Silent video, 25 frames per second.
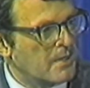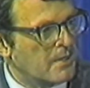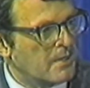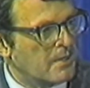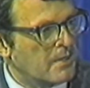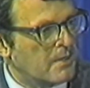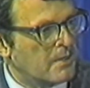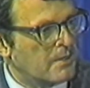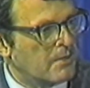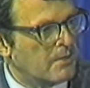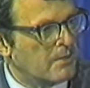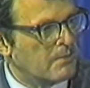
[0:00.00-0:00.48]

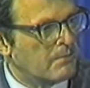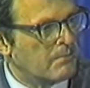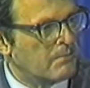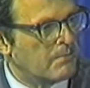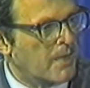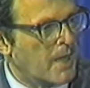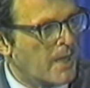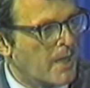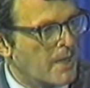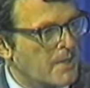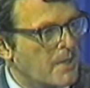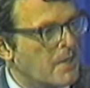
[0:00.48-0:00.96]

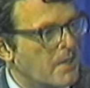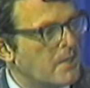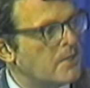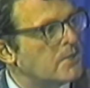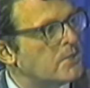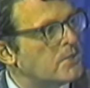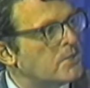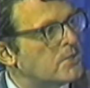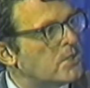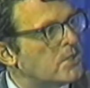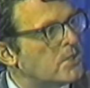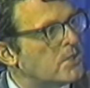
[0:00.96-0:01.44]
My
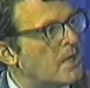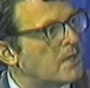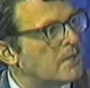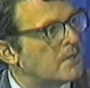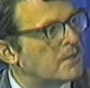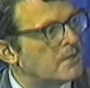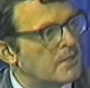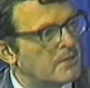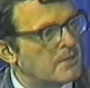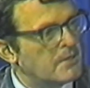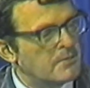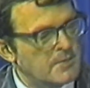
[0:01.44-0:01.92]
youngest
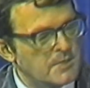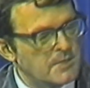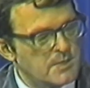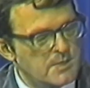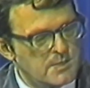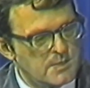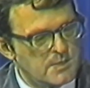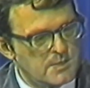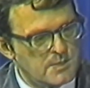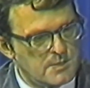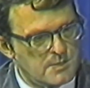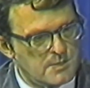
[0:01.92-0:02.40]
child then
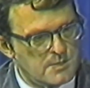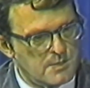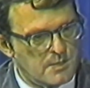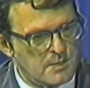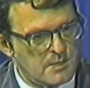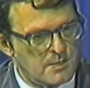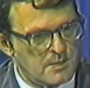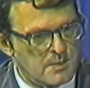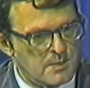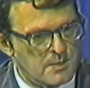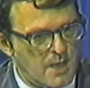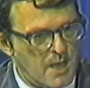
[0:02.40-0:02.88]
was
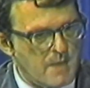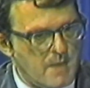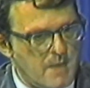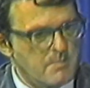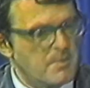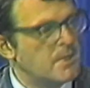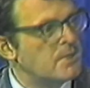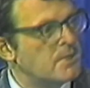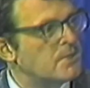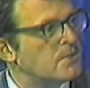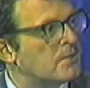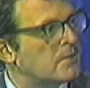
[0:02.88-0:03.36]
9
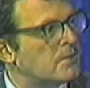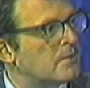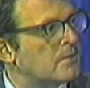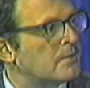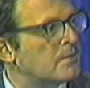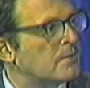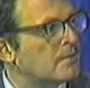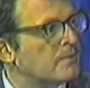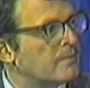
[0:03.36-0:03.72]
months old,